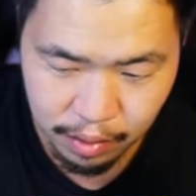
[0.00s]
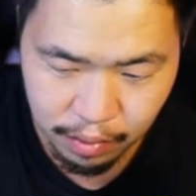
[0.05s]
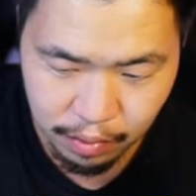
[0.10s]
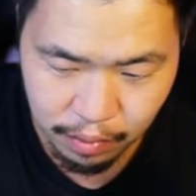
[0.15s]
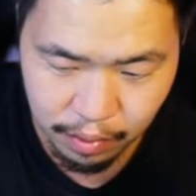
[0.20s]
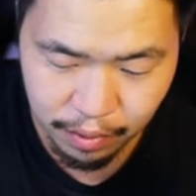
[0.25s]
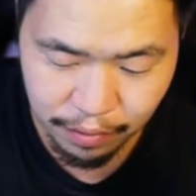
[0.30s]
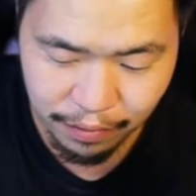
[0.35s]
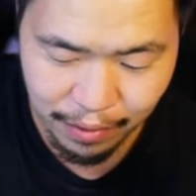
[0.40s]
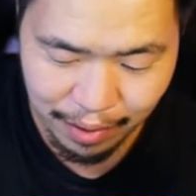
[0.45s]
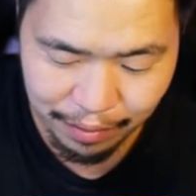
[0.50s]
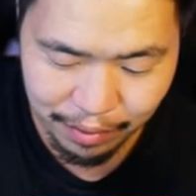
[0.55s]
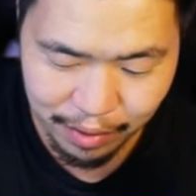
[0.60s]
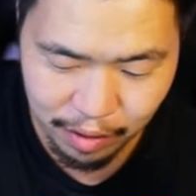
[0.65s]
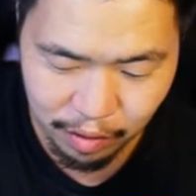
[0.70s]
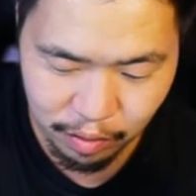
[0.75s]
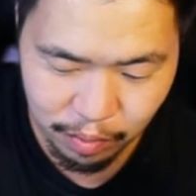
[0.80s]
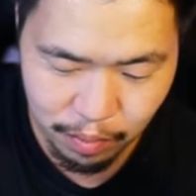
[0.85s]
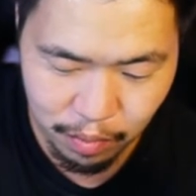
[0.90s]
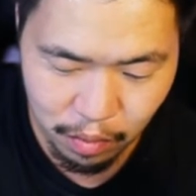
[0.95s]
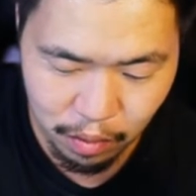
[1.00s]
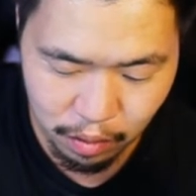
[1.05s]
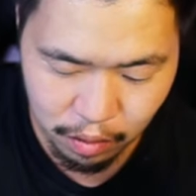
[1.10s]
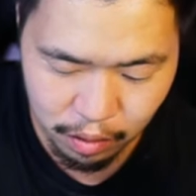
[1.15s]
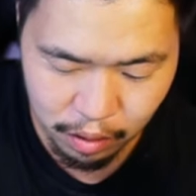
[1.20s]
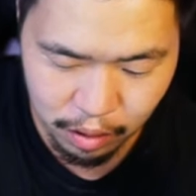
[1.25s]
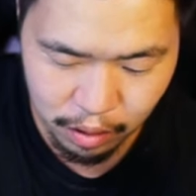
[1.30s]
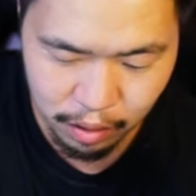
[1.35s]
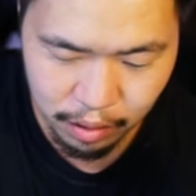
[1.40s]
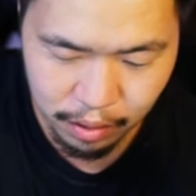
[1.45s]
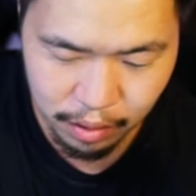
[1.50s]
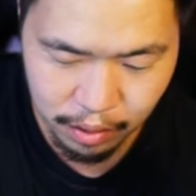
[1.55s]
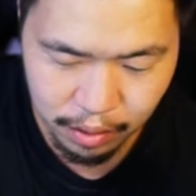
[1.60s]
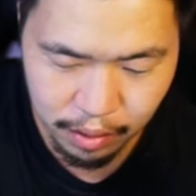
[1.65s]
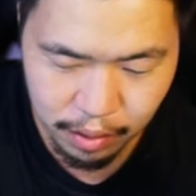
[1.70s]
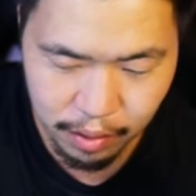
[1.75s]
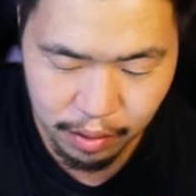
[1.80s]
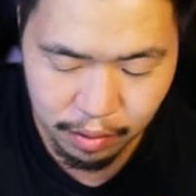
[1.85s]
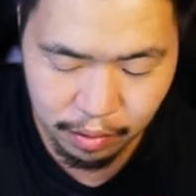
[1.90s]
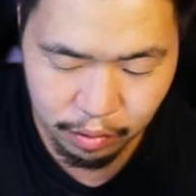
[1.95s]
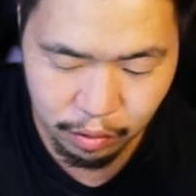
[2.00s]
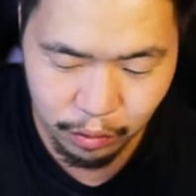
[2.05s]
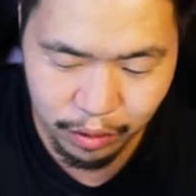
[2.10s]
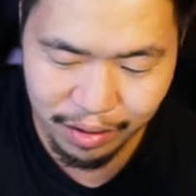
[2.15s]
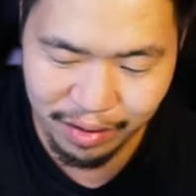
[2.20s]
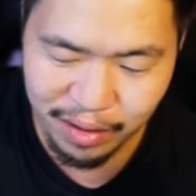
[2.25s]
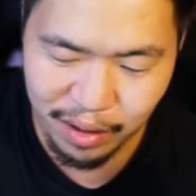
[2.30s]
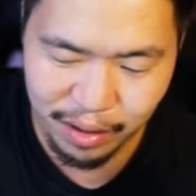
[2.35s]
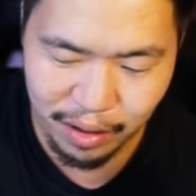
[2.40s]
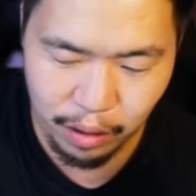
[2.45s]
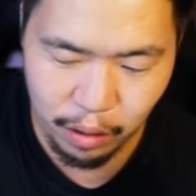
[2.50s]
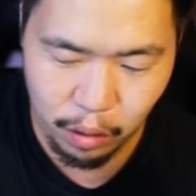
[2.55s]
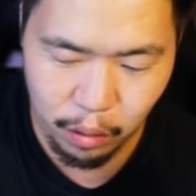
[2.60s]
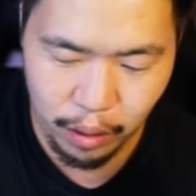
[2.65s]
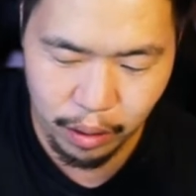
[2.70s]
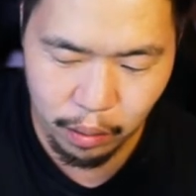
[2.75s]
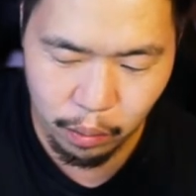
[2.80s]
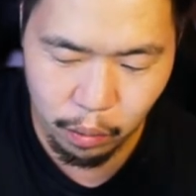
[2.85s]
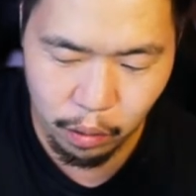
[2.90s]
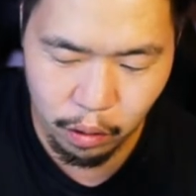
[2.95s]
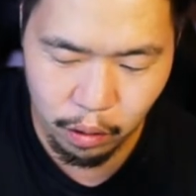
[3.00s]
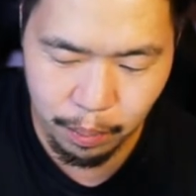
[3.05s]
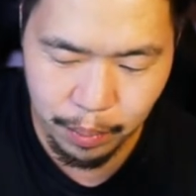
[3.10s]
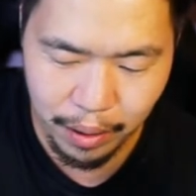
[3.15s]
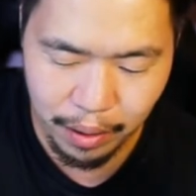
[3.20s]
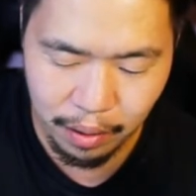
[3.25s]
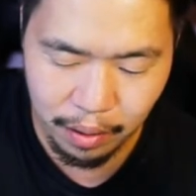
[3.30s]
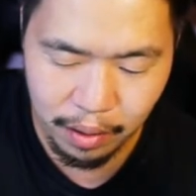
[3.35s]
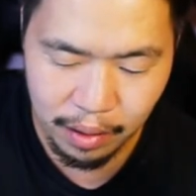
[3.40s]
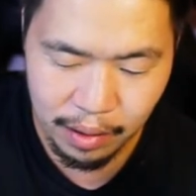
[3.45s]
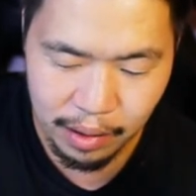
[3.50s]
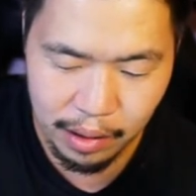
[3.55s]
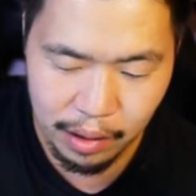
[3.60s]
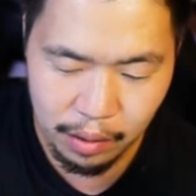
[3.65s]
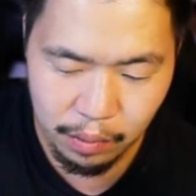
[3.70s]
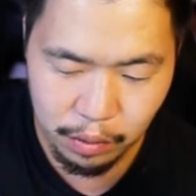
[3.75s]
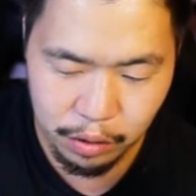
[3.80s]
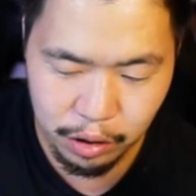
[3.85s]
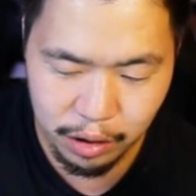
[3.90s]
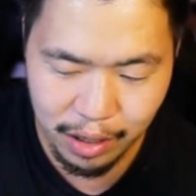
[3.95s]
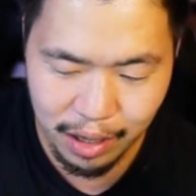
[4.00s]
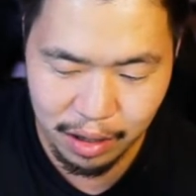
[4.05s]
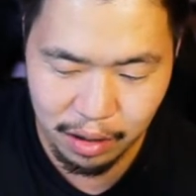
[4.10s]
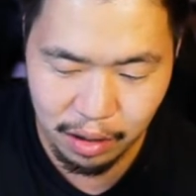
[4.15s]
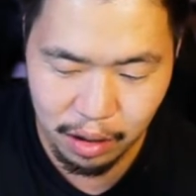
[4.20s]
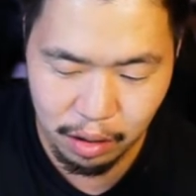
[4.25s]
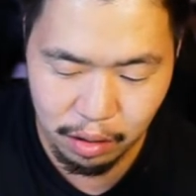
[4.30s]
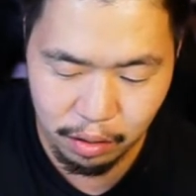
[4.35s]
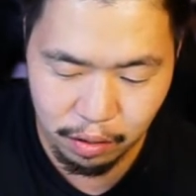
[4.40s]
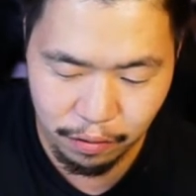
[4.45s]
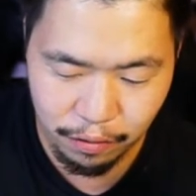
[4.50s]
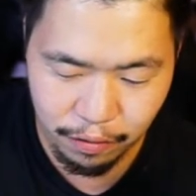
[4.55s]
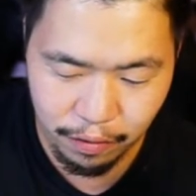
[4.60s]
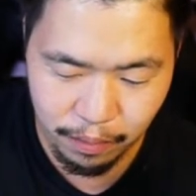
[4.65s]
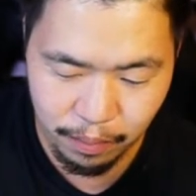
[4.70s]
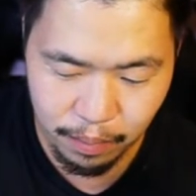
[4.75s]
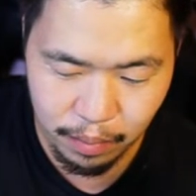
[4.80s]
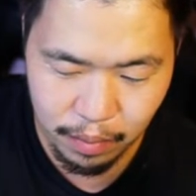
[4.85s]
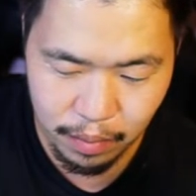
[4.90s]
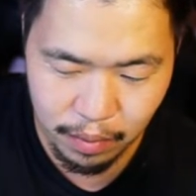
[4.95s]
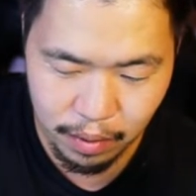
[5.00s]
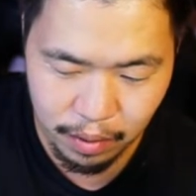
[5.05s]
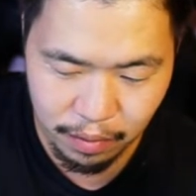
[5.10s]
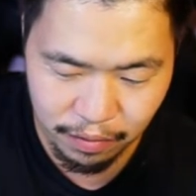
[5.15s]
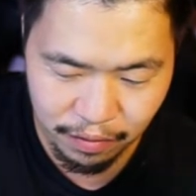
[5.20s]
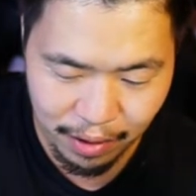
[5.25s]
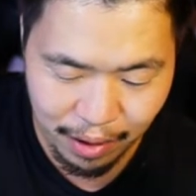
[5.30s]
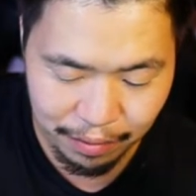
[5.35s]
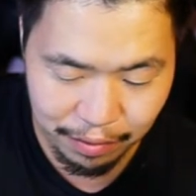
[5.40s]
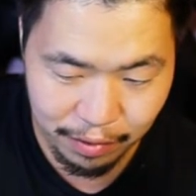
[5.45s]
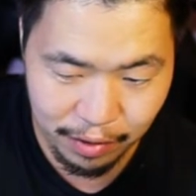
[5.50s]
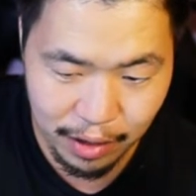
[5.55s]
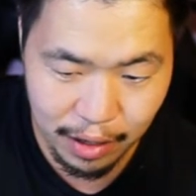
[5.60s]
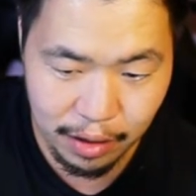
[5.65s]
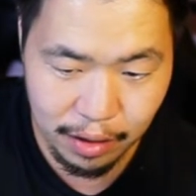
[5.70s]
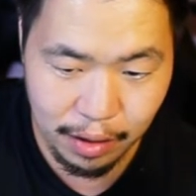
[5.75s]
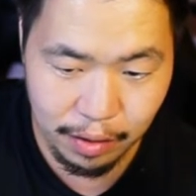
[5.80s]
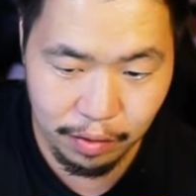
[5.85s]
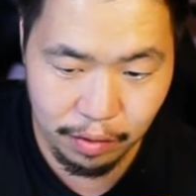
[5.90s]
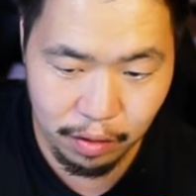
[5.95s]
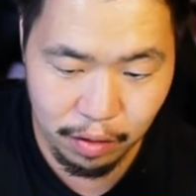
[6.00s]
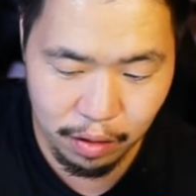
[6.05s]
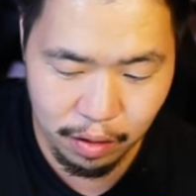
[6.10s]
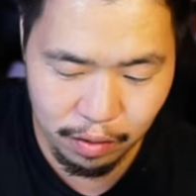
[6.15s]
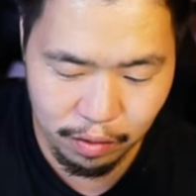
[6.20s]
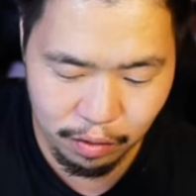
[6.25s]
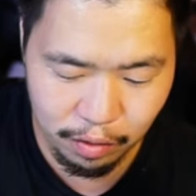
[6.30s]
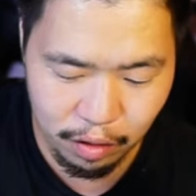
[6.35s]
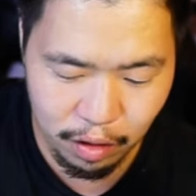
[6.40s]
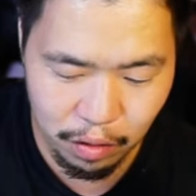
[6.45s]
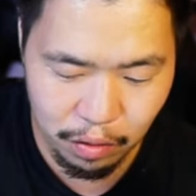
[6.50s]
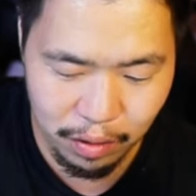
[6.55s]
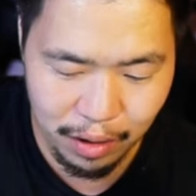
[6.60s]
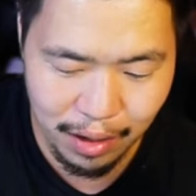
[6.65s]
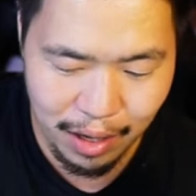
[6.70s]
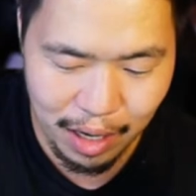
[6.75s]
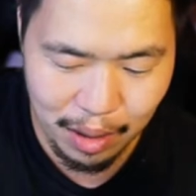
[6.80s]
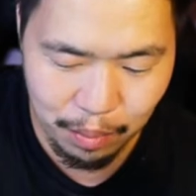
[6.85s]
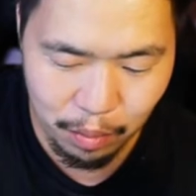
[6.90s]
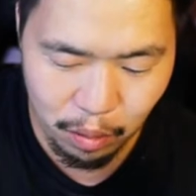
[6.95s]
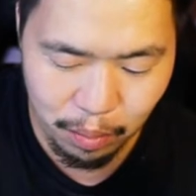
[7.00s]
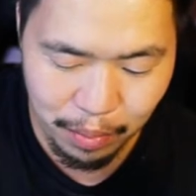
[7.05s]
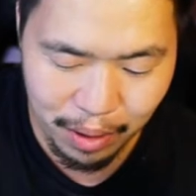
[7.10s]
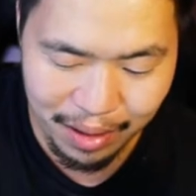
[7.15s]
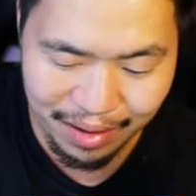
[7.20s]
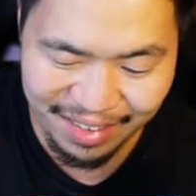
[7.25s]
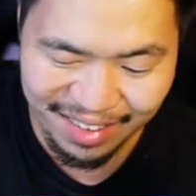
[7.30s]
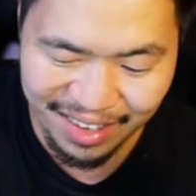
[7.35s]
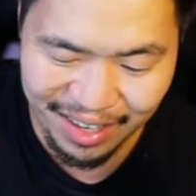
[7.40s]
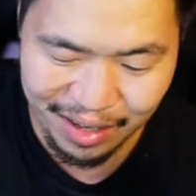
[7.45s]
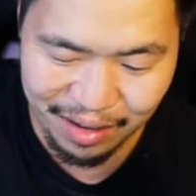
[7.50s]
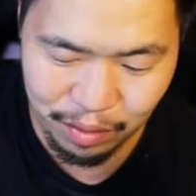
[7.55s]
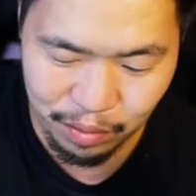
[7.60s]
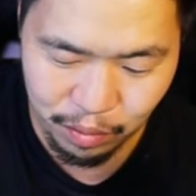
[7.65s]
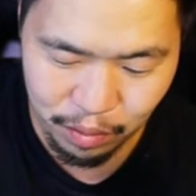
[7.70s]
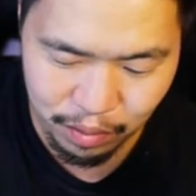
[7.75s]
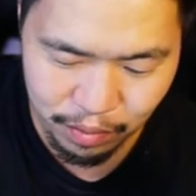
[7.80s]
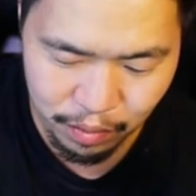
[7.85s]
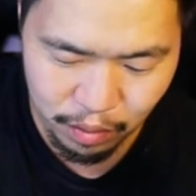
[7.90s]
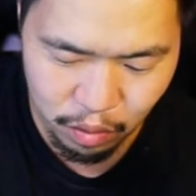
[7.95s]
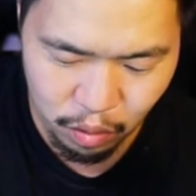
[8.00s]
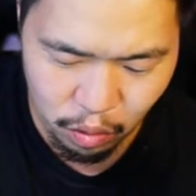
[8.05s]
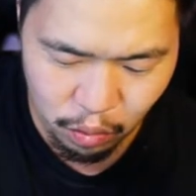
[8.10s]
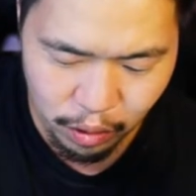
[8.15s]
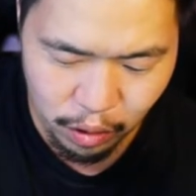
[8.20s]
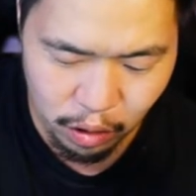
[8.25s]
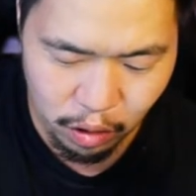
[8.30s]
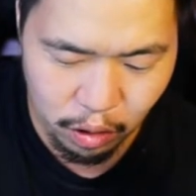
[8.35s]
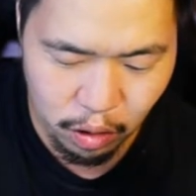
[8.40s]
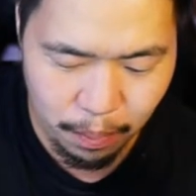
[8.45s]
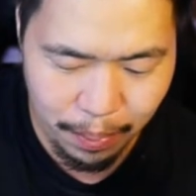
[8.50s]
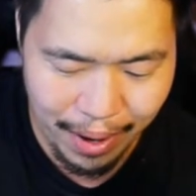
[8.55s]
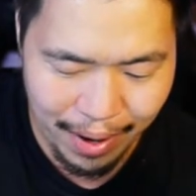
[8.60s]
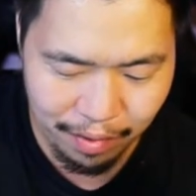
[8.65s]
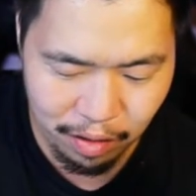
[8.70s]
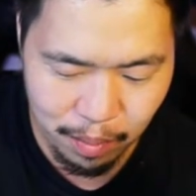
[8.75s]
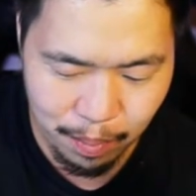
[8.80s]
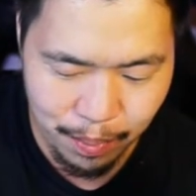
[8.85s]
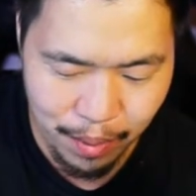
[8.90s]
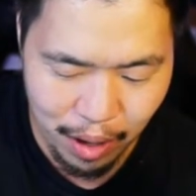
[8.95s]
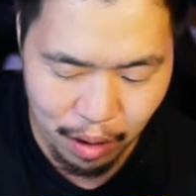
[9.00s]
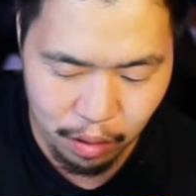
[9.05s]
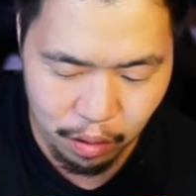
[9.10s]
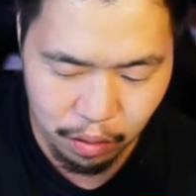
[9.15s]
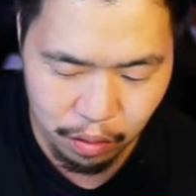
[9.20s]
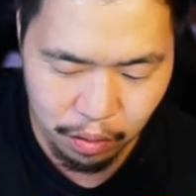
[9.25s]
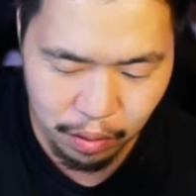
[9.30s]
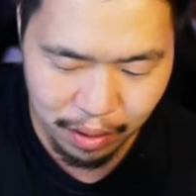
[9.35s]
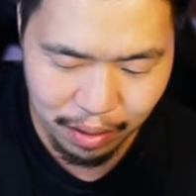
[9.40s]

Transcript: We get five cents more. So we just click the quick roll button. We should get another five cent. That's good. Slowly getting more money. Six Oh, we're gonna go past the barrel.